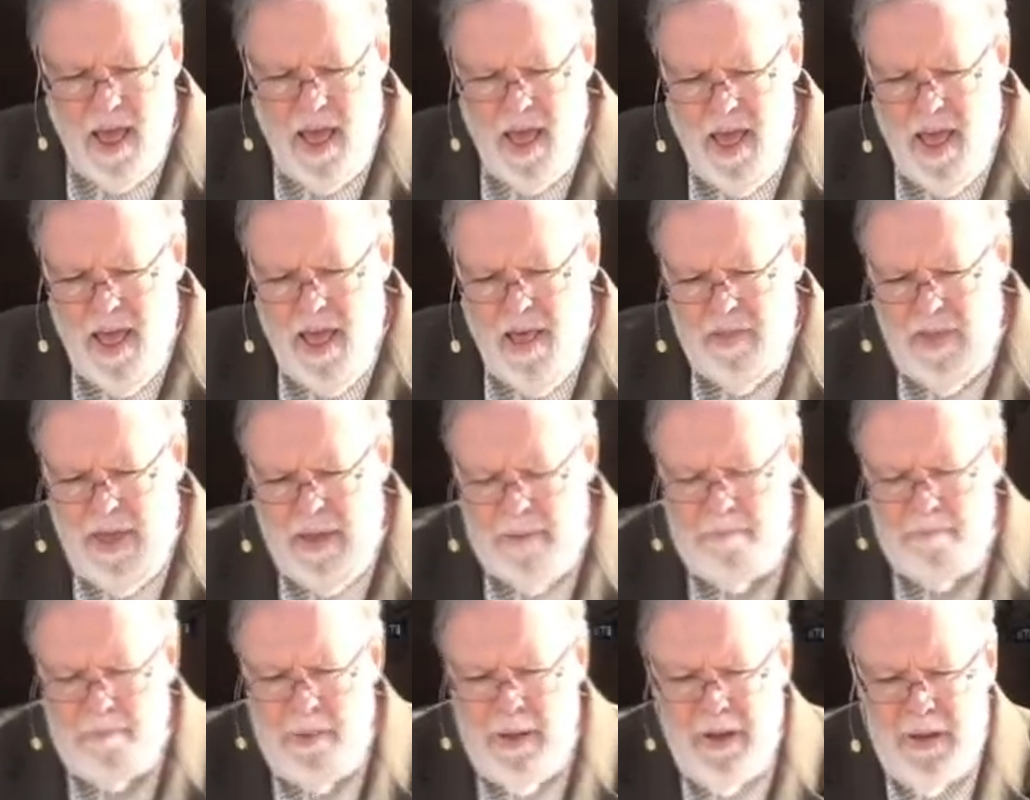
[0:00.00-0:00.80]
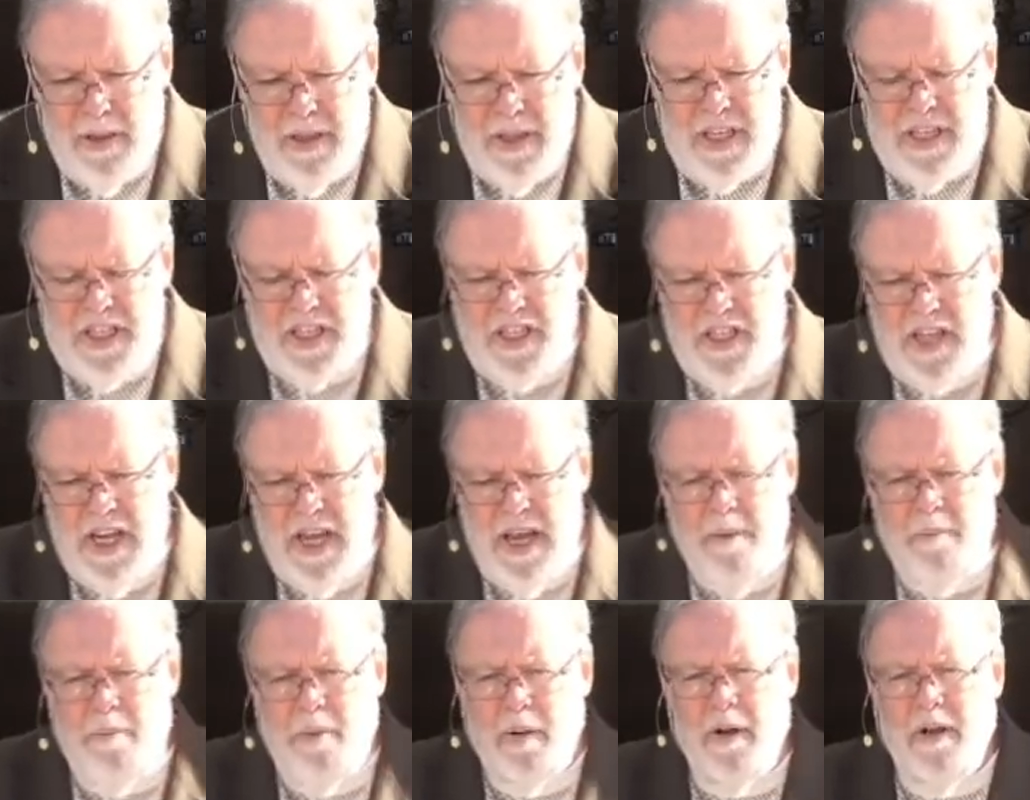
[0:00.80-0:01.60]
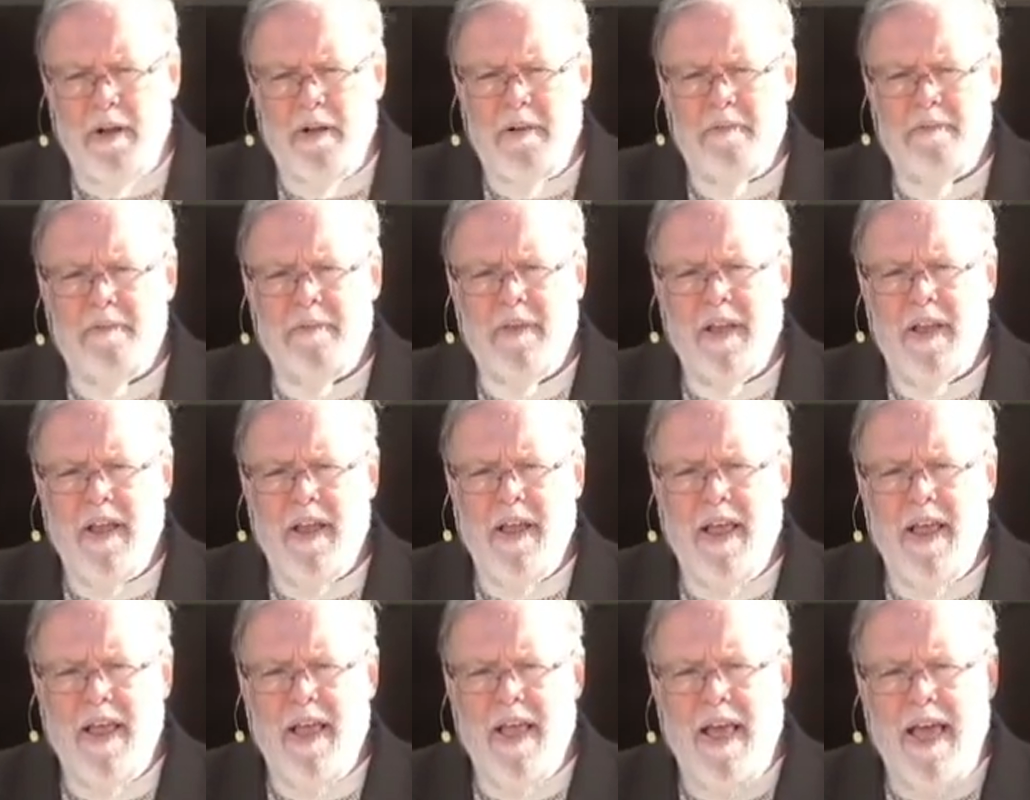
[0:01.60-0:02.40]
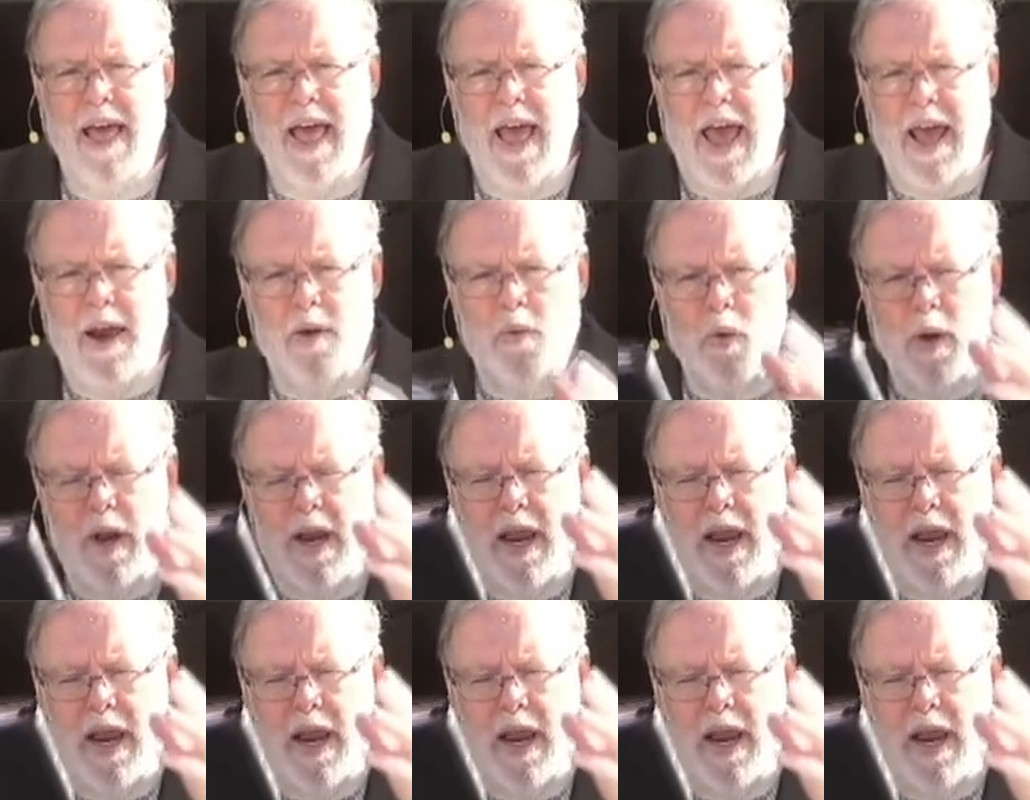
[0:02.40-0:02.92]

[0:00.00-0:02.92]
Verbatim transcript: They built this temple, and when he